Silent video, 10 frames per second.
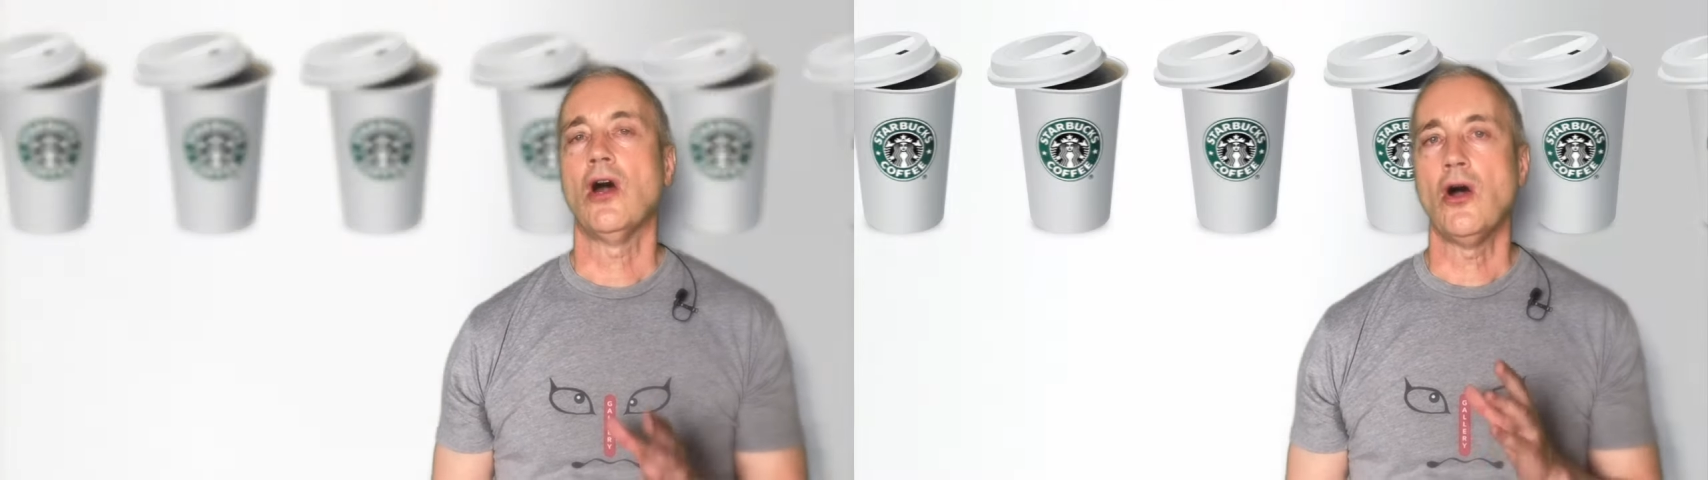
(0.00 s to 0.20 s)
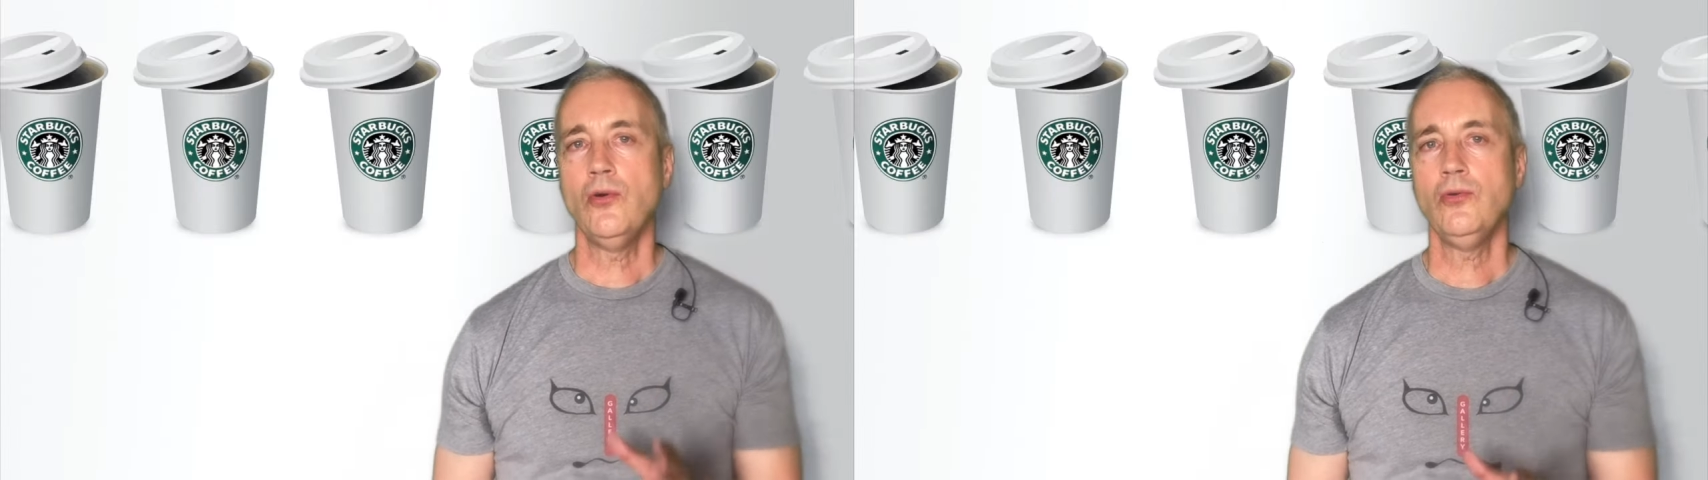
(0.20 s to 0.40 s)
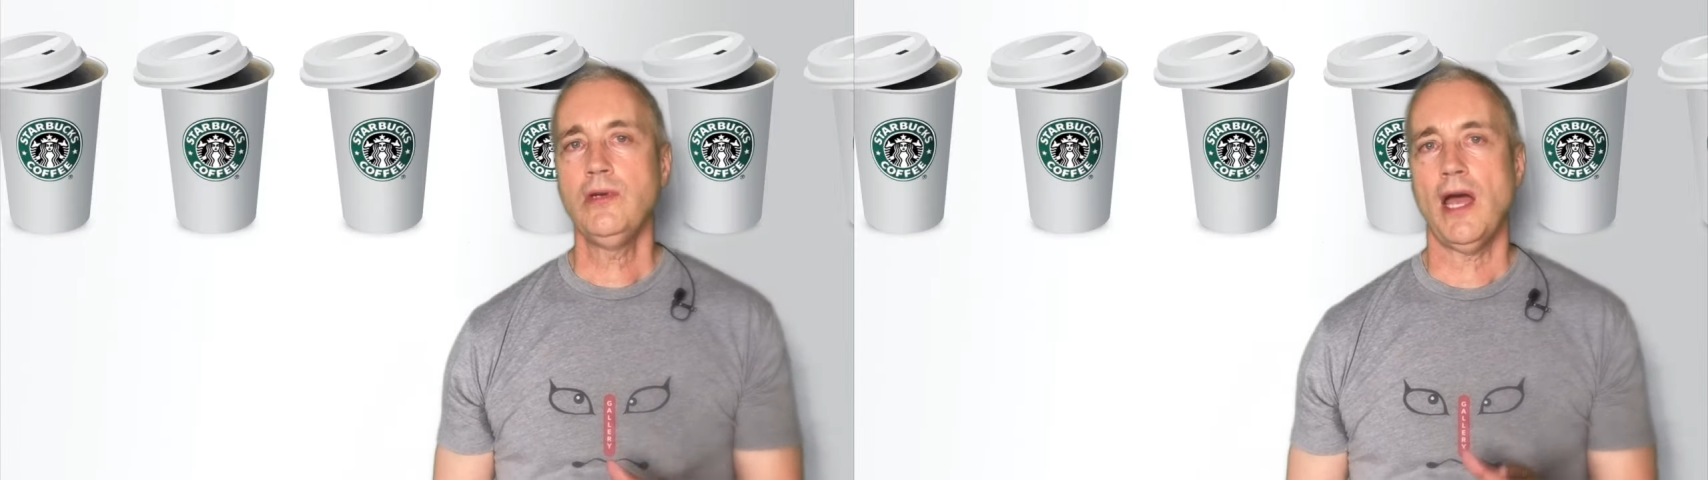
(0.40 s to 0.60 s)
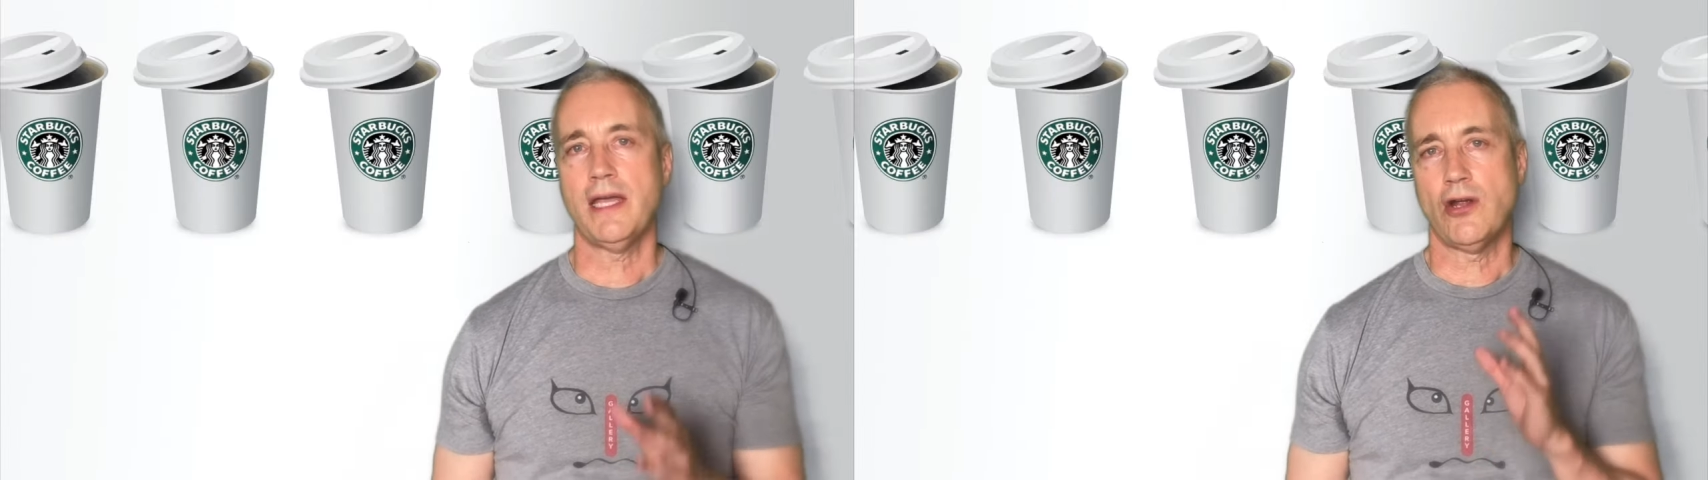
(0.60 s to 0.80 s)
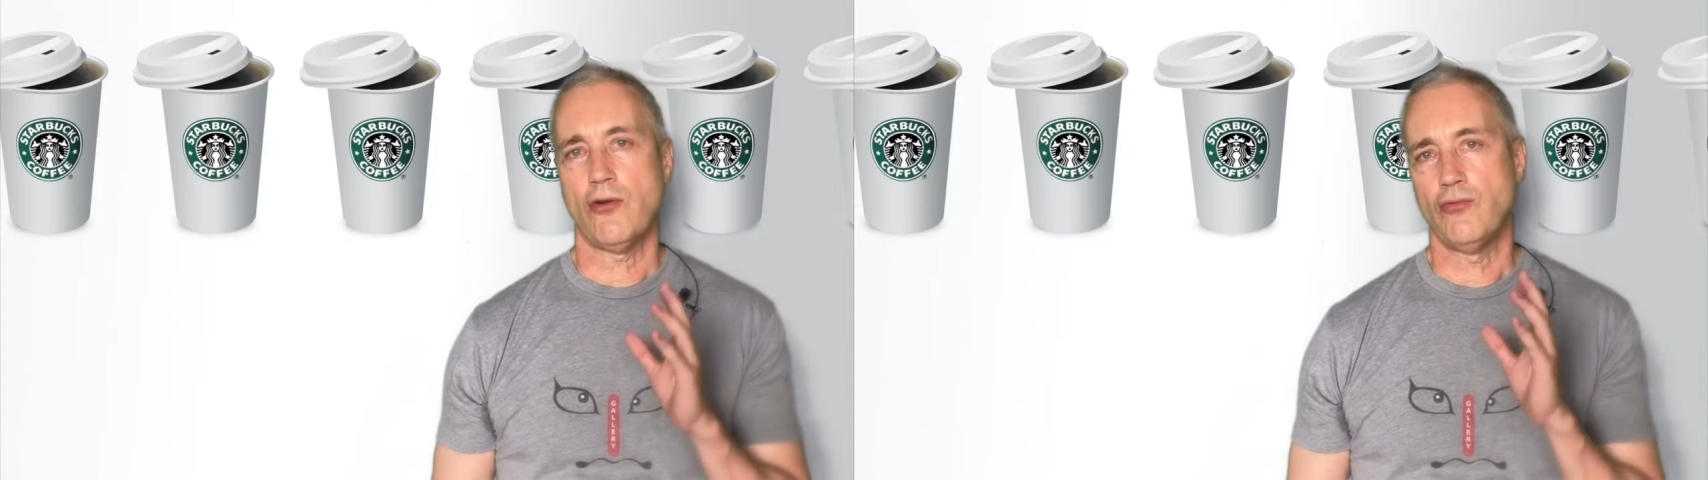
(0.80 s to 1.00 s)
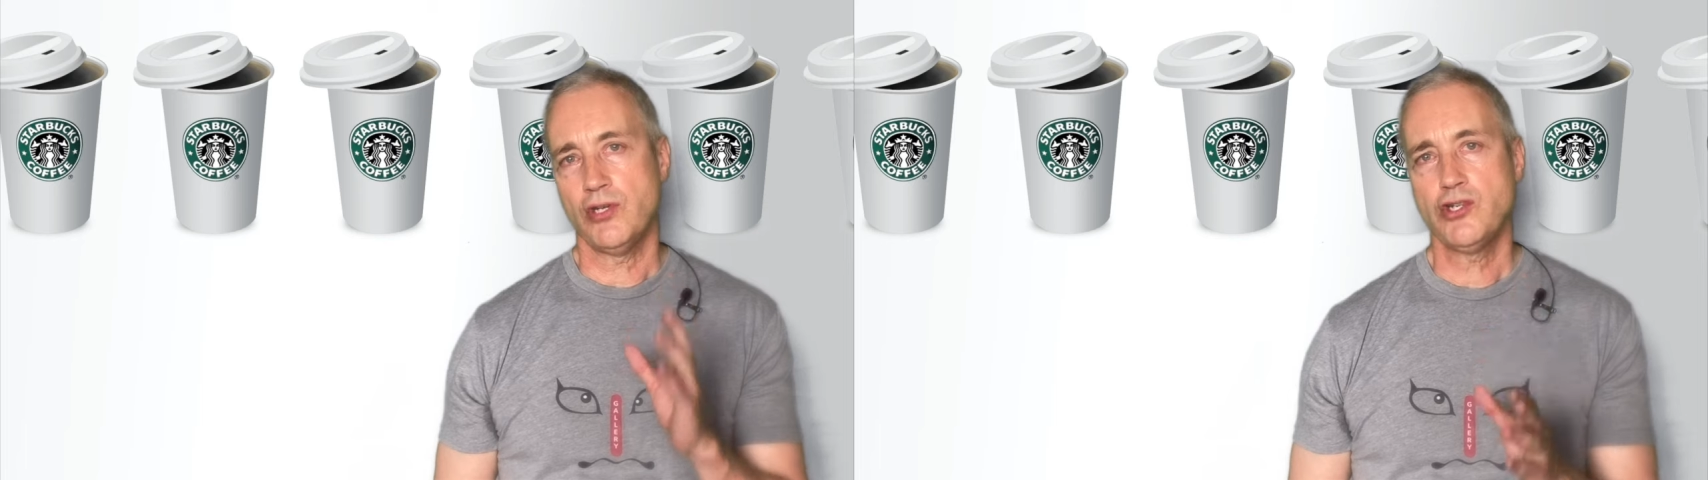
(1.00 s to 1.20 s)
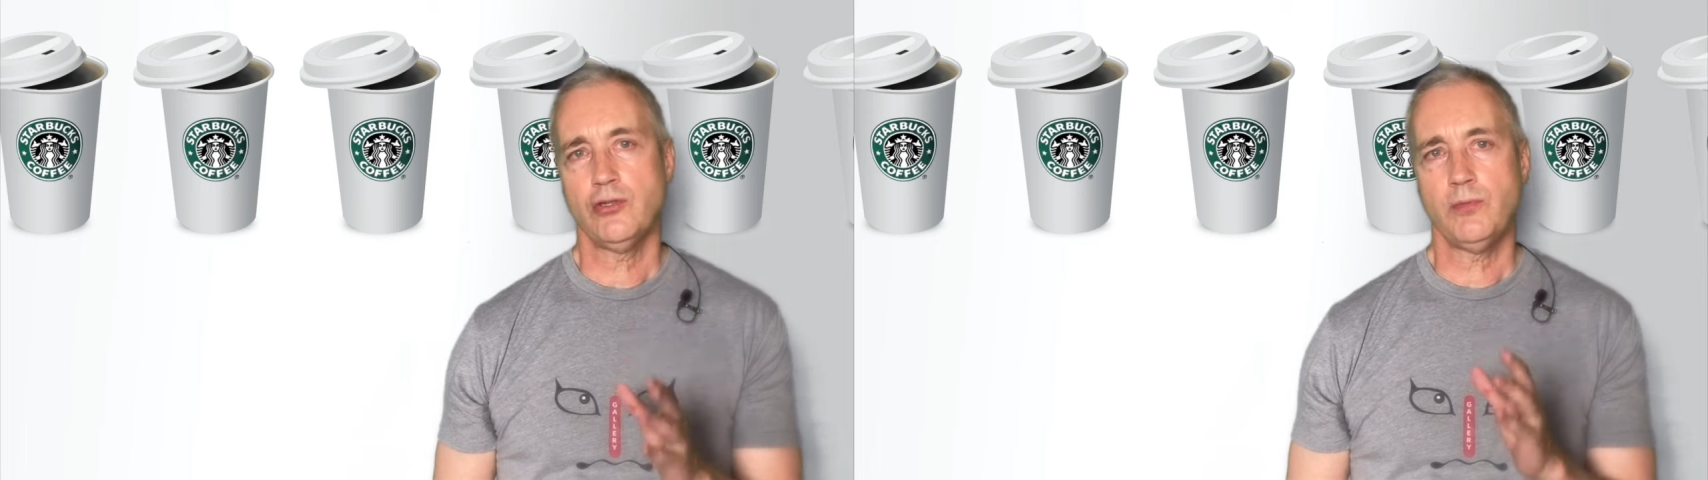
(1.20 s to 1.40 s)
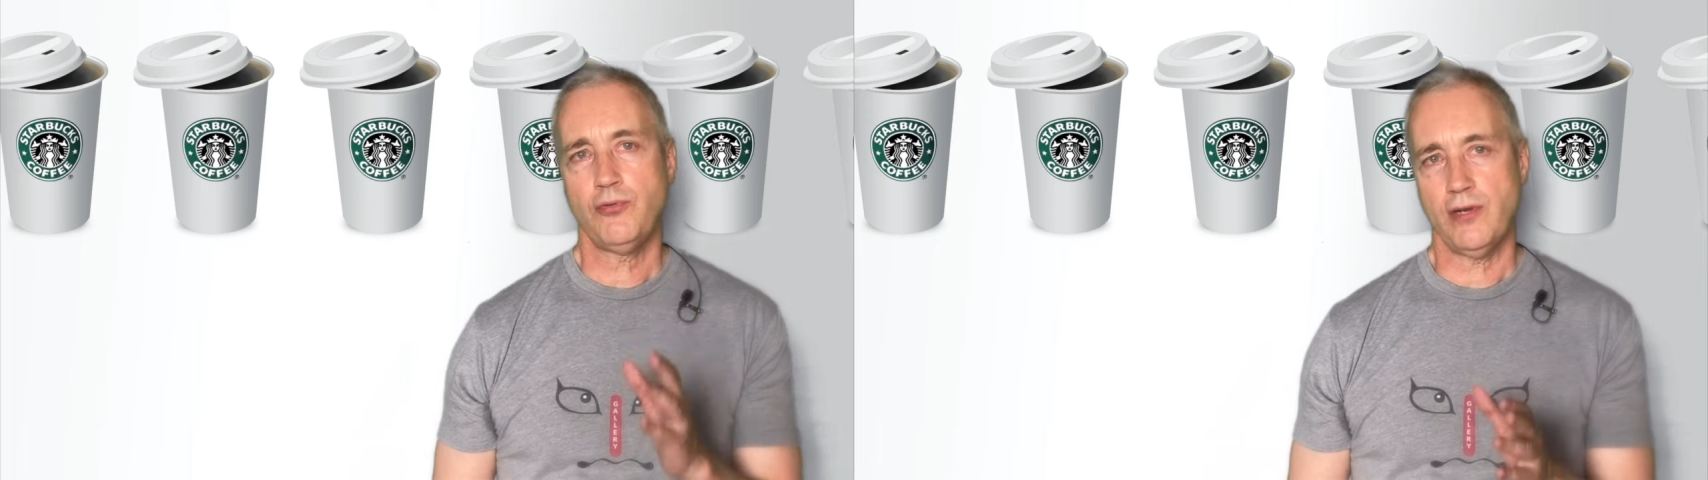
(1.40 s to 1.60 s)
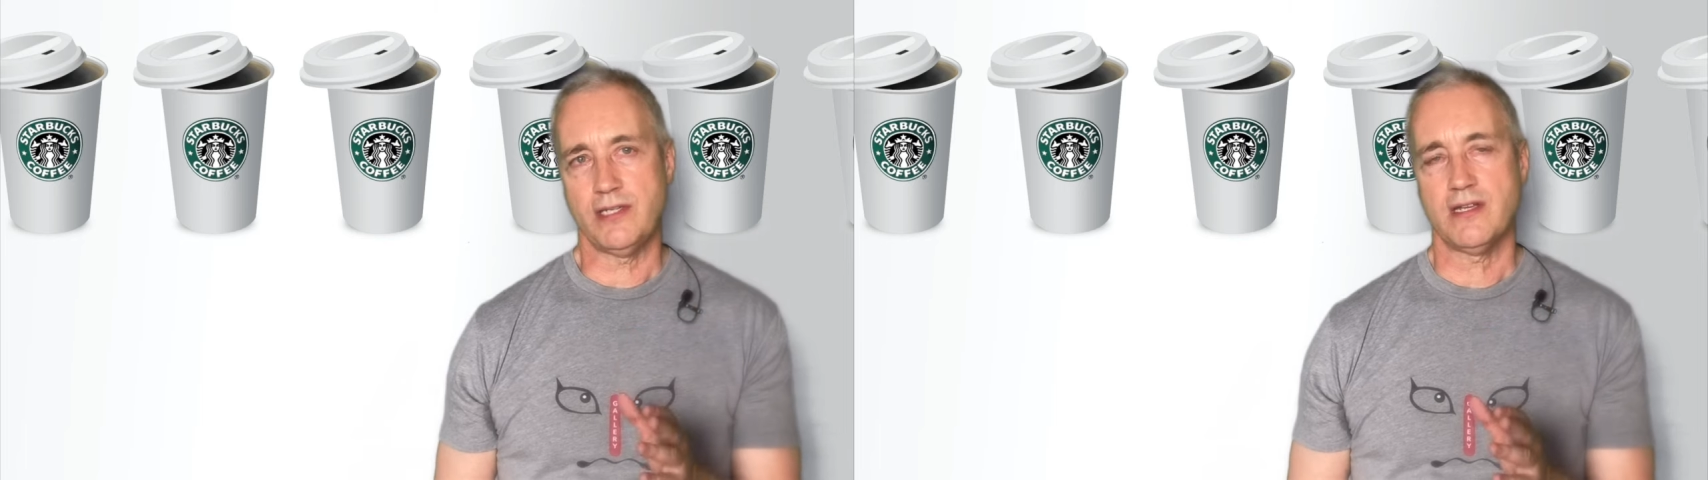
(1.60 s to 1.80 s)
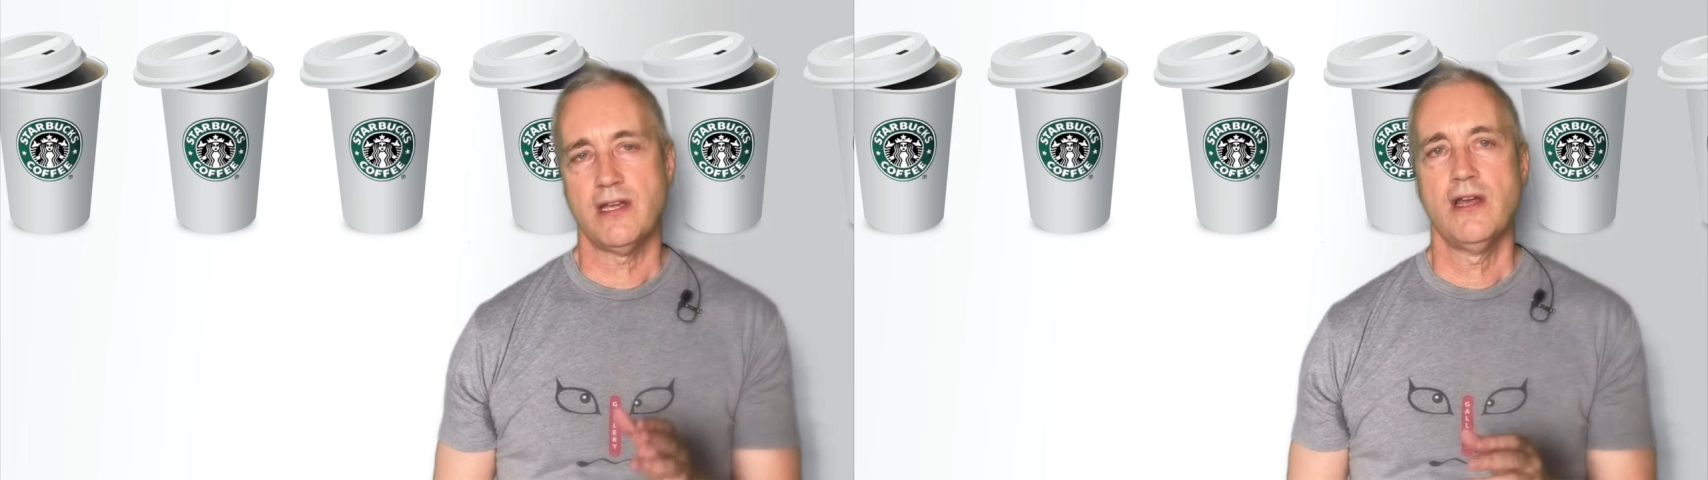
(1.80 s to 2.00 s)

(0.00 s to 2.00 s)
own an original print